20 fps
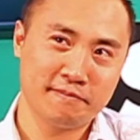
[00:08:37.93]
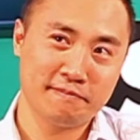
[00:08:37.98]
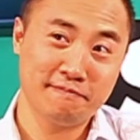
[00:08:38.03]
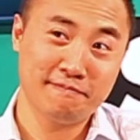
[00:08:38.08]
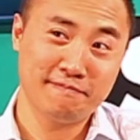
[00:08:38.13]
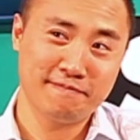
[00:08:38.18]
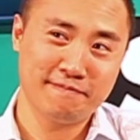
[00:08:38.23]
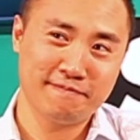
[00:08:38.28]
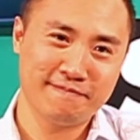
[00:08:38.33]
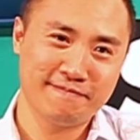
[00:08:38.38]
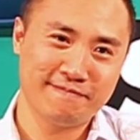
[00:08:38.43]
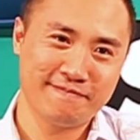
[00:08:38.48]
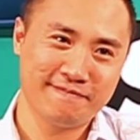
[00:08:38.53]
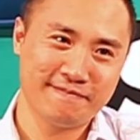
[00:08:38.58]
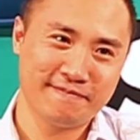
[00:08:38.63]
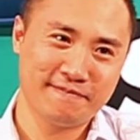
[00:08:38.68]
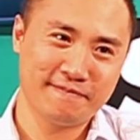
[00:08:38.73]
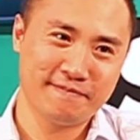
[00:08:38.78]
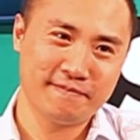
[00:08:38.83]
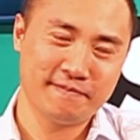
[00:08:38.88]

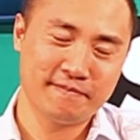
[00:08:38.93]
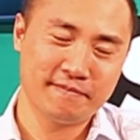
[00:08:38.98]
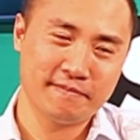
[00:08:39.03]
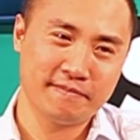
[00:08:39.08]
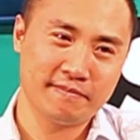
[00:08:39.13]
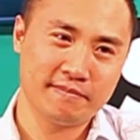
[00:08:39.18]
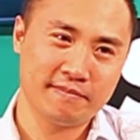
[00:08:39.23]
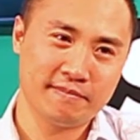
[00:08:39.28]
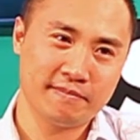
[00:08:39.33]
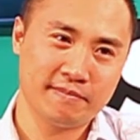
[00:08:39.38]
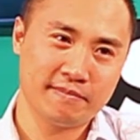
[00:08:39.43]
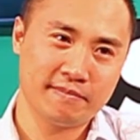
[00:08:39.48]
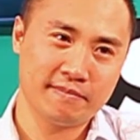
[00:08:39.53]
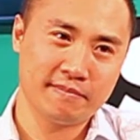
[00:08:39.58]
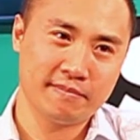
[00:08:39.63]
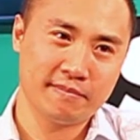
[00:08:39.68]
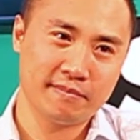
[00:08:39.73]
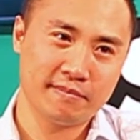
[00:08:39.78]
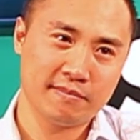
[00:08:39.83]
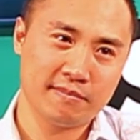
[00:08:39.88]

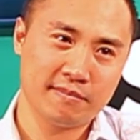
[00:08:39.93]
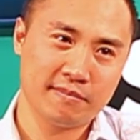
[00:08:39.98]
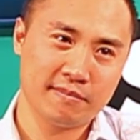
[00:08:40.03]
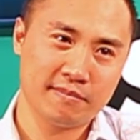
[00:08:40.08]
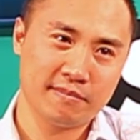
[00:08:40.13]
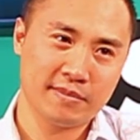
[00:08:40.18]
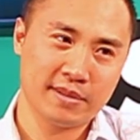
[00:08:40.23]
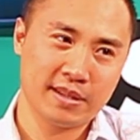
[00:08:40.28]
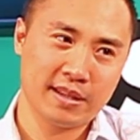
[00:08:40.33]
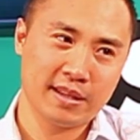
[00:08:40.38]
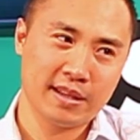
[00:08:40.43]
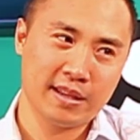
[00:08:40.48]
Nobody speaks.